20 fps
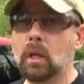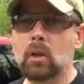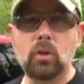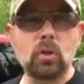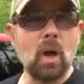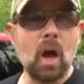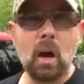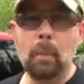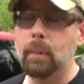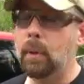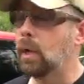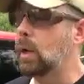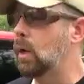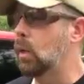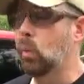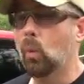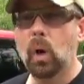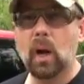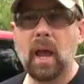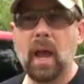
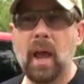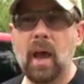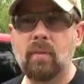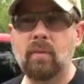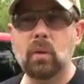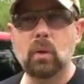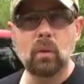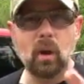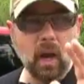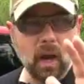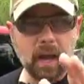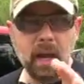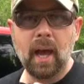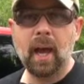shopping, what have you. I